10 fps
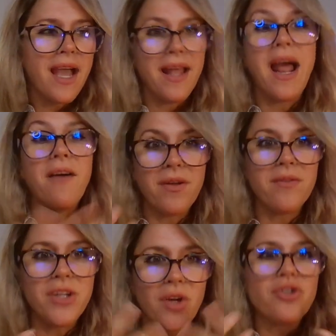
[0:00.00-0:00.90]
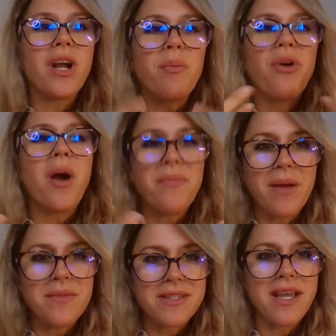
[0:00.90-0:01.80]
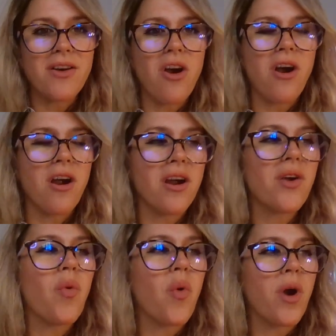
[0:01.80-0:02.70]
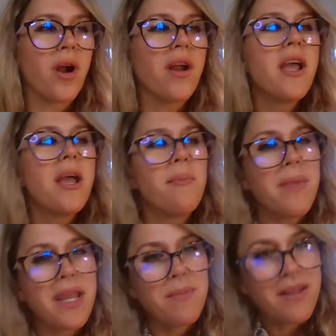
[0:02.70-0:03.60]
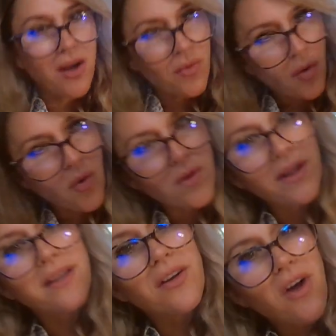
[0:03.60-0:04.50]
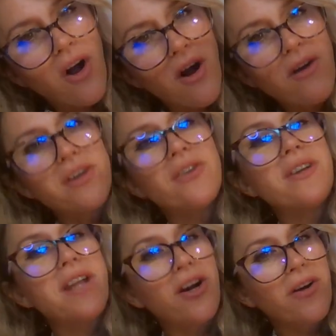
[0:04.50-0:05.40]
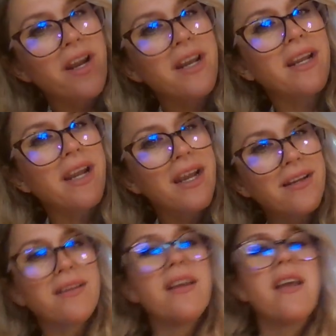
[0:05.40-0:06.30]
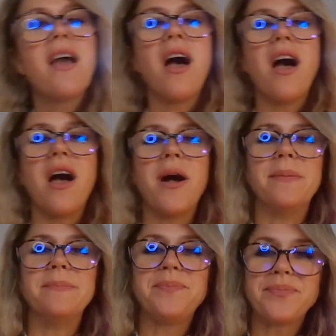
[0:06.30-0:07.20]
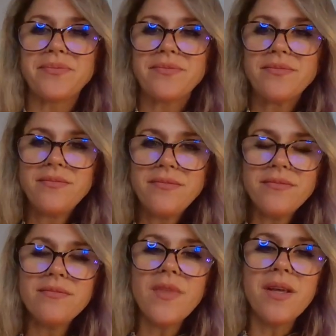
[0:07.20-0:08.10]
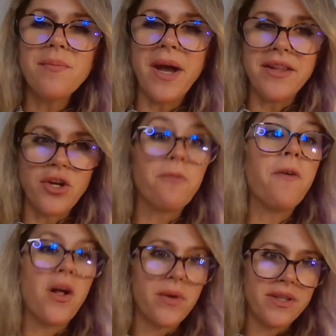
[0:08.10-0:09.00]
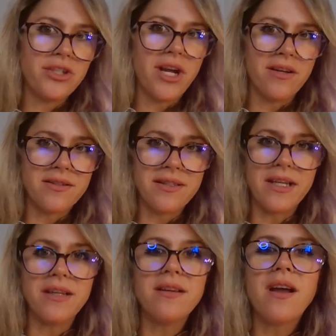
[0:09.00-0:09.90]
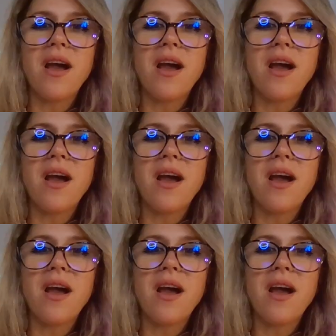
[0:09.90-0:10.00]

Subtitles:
have, try to prompt them to say car, or maybe they're rolling the car and you're narrating it. Um, but you're following the child's lead.